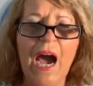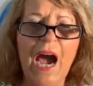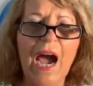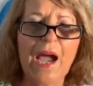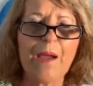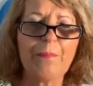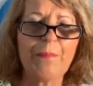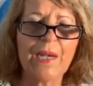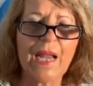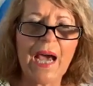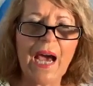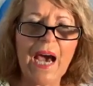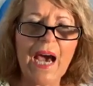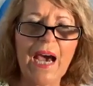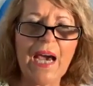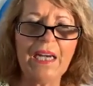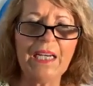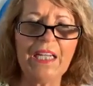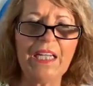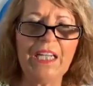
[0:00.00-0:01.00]
I'm
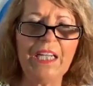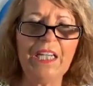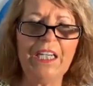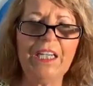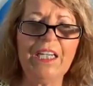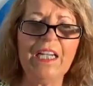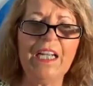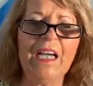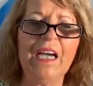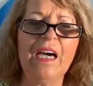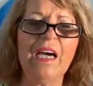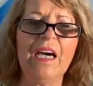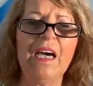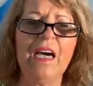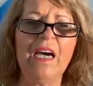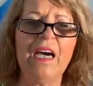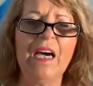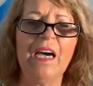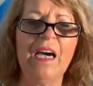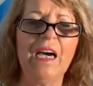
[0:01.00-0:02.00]
not
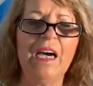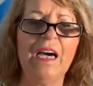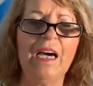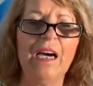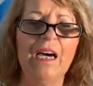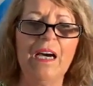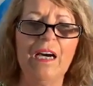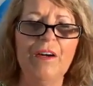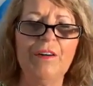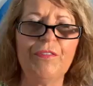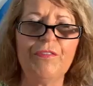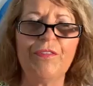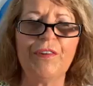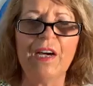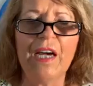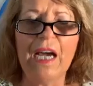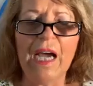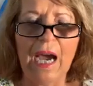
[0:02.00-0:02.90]
enough